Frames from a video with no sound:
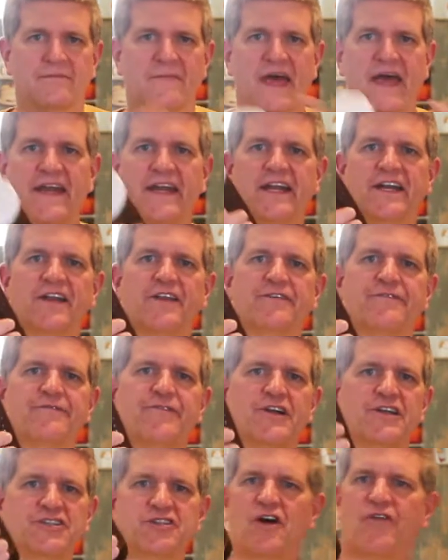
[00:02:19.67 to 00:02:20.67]
and into the
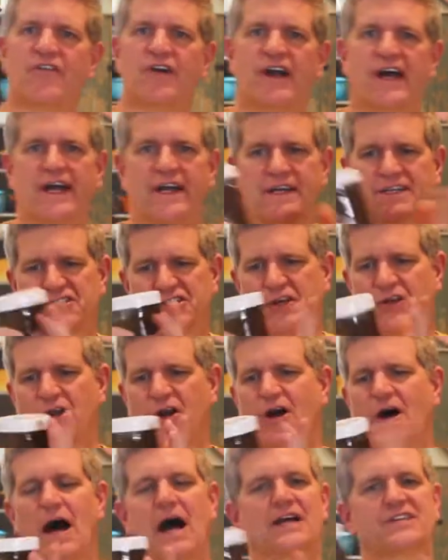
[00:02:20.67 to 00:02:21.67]
fridge overnight. So, you
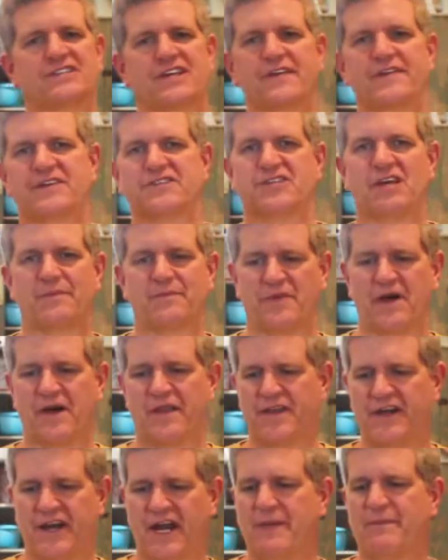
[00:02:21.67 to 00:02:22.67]
know, I'll set this up uh,
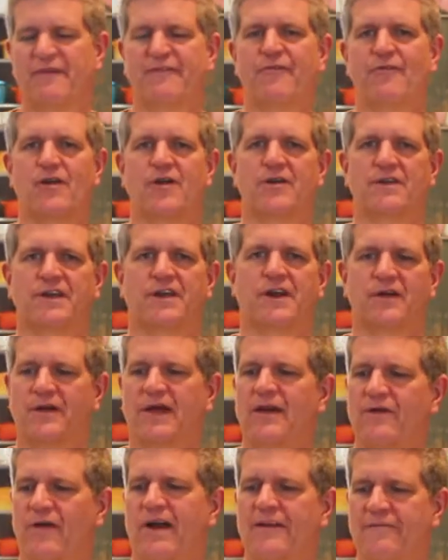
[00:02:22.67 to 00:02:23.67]
the night before, you know,
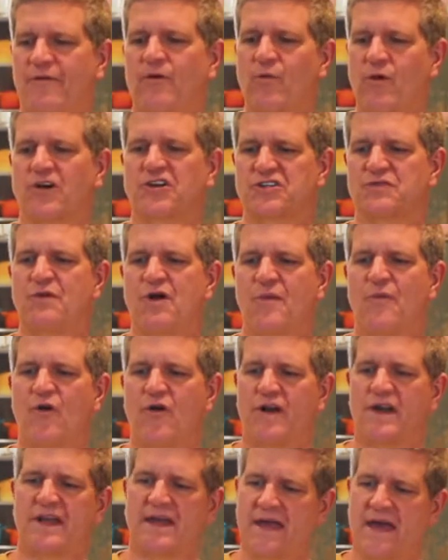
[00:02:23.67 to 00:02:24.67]
getting ready for work tomorrow
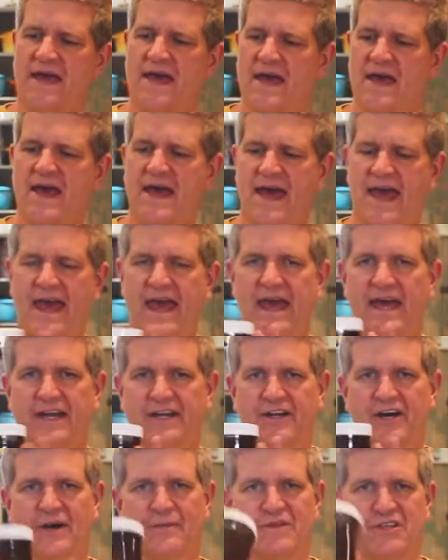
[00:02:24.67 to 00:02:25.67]
morning,
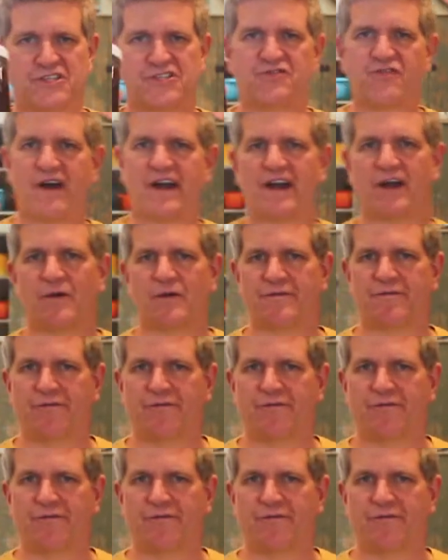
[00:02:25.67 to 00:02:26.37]
and um, this is ready to go in the